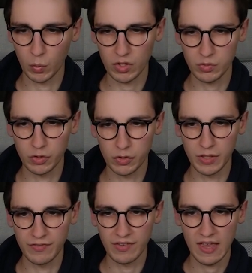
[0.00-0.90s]
was
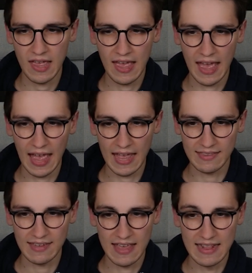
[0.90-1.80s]
retrieved
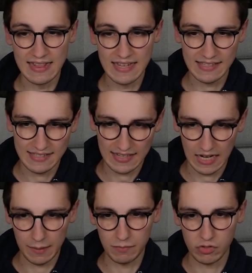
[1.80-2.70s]
at this
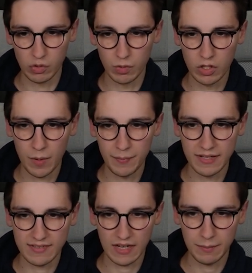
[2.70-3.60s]
time. So we'll copy
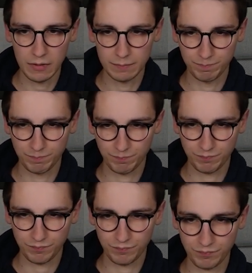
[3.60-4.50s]
the time.
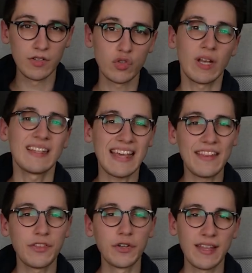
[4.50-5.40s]
So let's
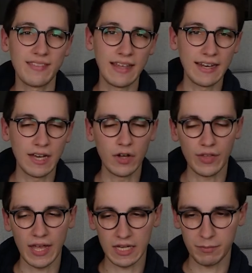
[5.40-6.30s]
enter that data on
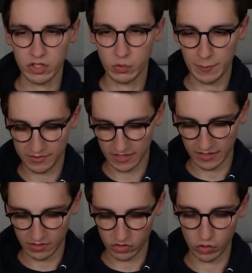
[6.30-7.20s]
the Hack the Box
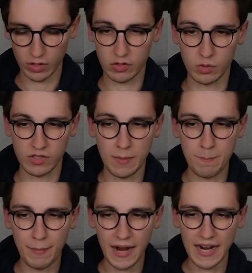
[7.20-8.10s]
website. So this was the
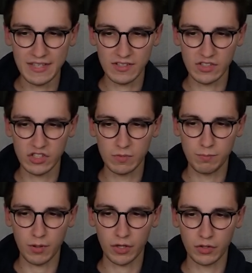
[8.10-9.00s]

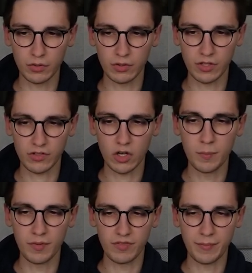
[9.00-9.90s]

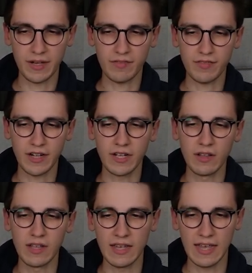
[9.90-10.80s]
bytesparkle.openvpn
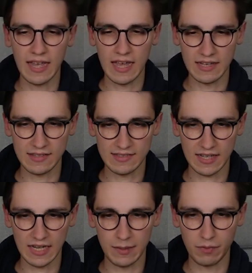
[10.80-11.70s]
file, and the
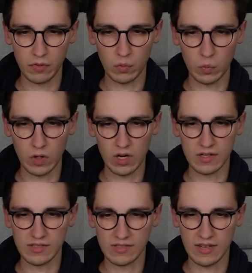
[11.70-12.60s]
time
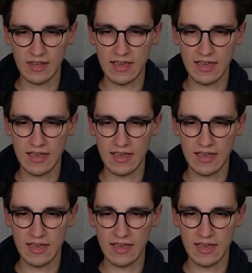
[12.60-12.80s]
was